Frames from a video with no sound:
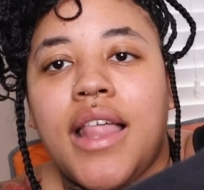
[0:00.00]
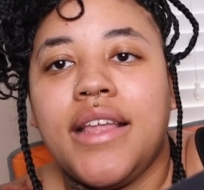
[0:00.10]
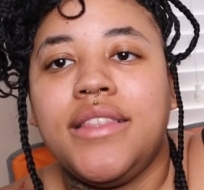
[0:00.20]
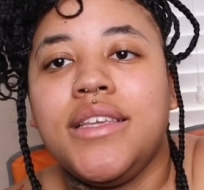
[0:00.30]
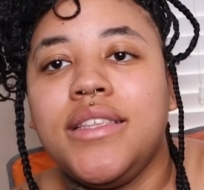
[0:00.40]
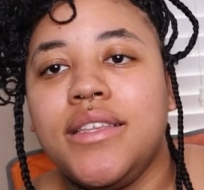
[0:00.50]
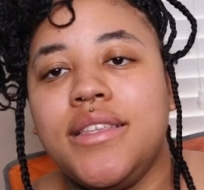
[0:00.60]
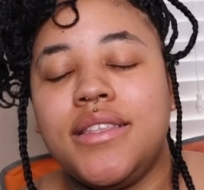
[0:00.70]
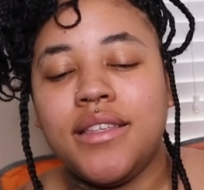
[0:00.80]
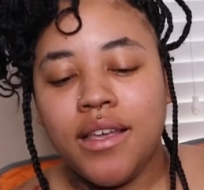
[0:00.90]
Like, this
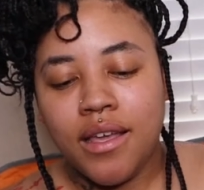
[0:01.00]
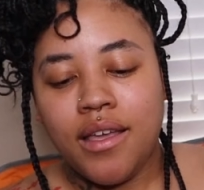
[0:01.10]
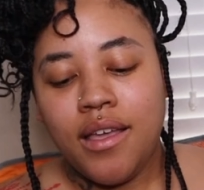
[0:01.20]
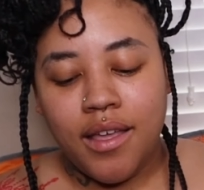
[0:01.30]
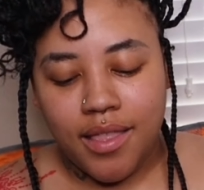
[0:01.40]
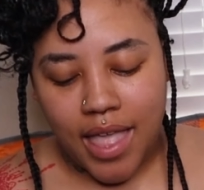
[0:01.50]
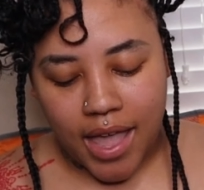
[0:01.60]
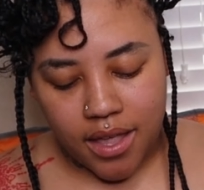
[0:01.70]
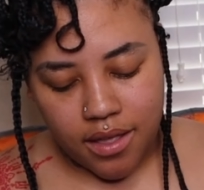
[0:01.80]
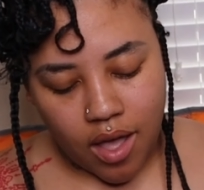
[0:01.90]
is
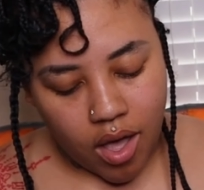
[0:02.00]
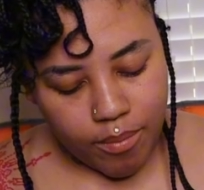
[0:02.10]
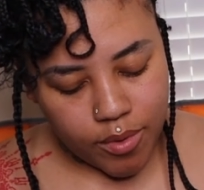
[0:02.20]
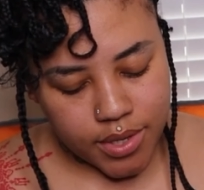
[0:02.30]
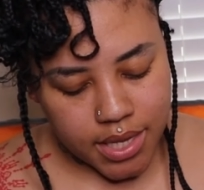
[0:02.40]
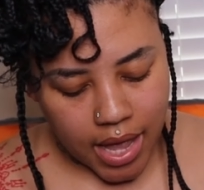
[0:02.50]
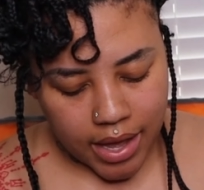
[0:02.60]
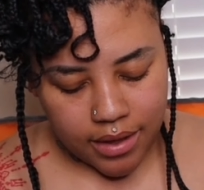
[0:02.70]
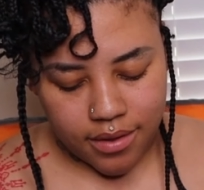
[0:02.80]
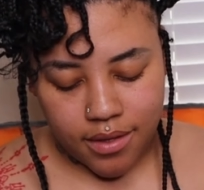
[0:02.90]
like almost
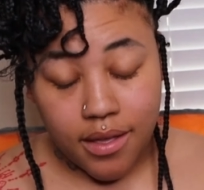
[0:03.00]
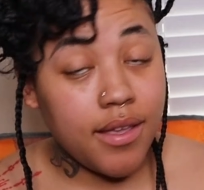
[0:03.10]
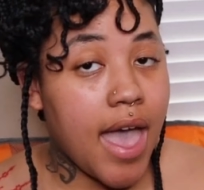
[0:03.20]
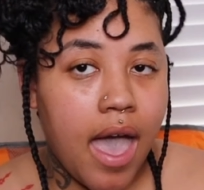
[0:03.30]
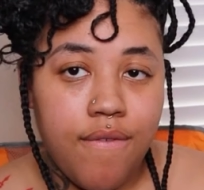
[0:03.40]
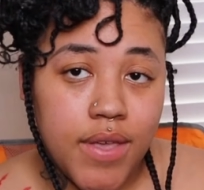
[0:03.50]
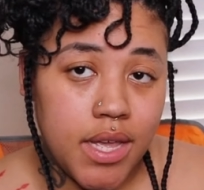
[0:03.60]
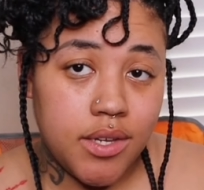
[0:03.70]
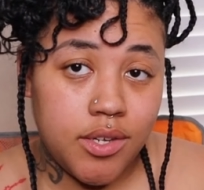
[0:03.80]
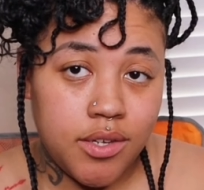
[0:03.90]
like a
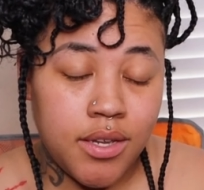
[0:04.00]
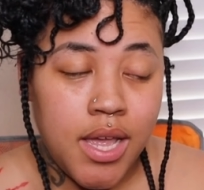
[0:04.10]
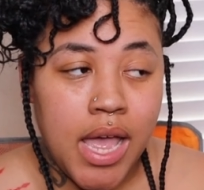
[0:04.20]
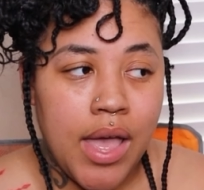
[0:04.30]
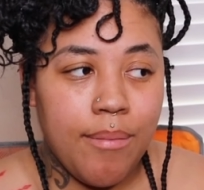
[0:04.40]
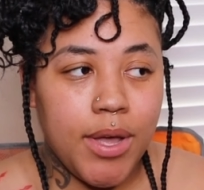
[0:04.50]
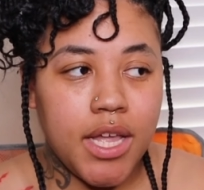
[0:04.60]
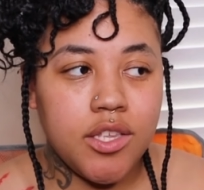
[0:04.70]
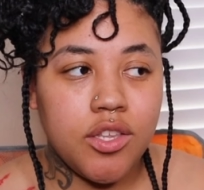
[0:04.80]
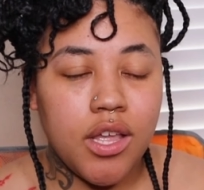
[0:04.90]
catfish.
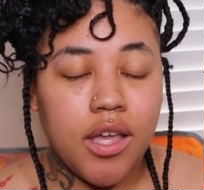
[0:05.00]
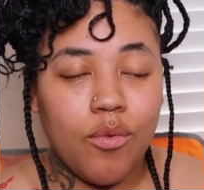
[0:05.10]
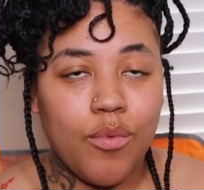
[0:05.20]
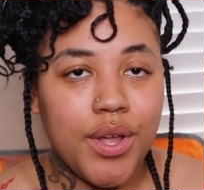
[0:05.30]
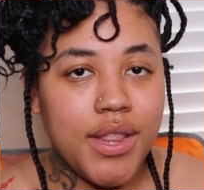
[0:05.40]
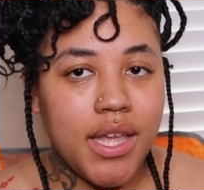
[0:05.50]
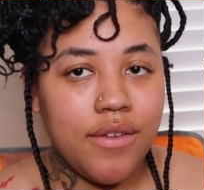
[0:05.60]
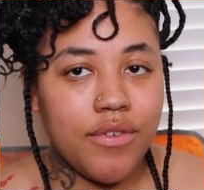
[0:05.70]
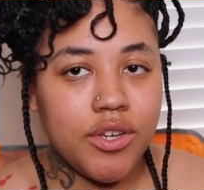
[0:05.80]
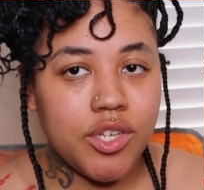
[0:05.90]
Because one
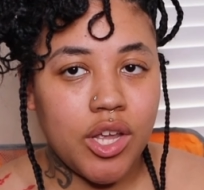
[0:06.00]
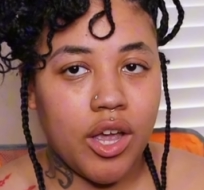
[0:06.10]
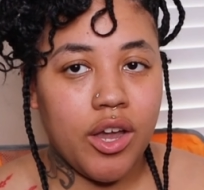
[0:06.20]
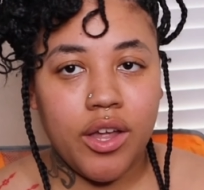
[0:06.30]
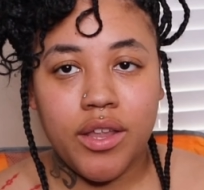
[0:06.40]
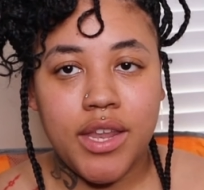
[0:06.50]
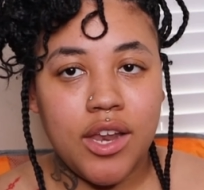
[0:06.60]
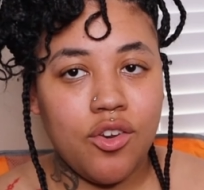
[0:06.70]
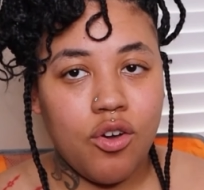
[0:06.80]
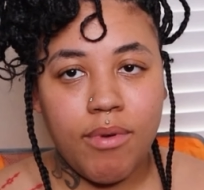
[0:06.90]
thing for sure
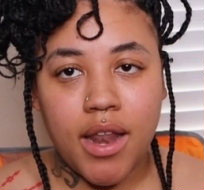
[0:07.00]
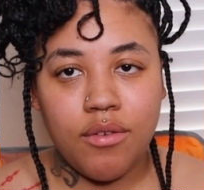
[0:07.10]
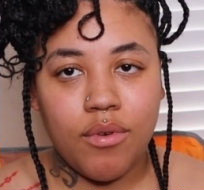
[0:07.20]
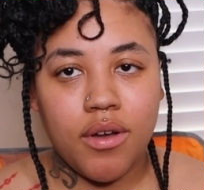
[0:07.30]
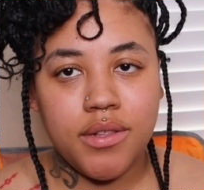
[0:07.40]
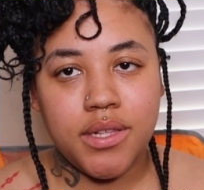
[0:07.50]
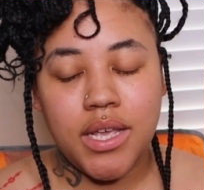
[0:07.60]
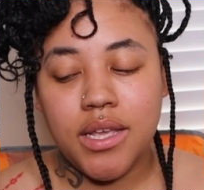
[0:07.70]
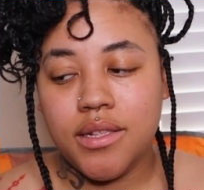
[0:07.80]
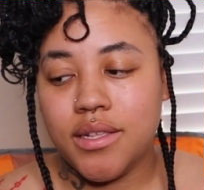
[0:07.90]
that nobody wants
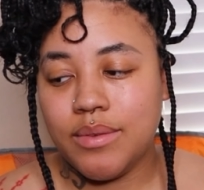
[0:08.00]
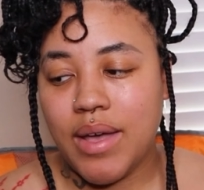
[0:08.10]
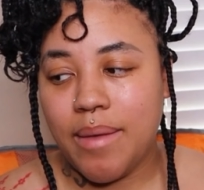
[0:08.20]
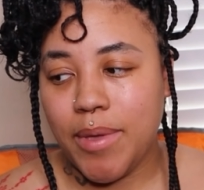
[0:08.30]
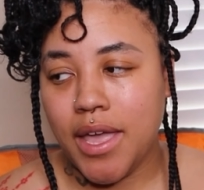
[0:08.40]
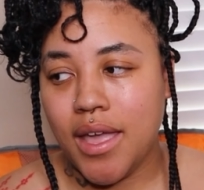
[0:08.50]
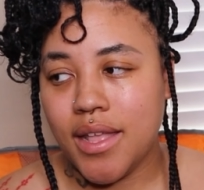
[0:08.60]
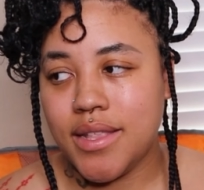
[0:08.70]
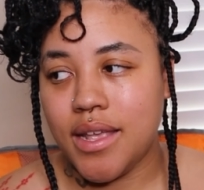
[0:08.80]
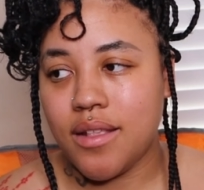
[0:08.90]
is
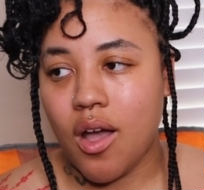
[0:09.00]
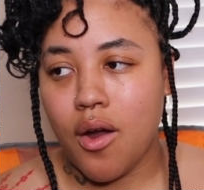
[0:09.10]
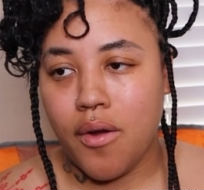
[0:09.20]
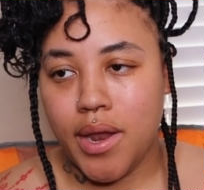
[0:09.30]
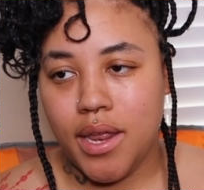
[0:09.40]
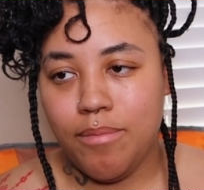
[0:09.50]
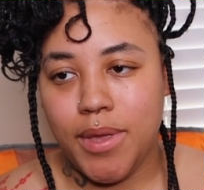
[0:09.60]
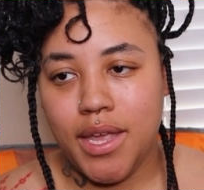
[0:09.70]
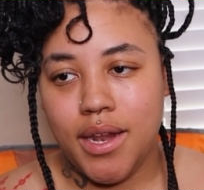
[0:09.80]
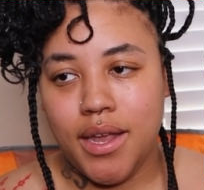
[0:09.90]
sweatpants that's already
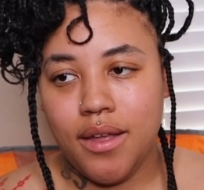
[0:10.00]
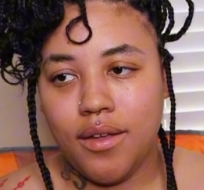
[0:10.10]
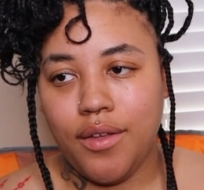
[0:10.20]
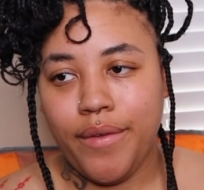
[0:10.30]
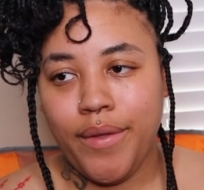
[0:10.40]
beading.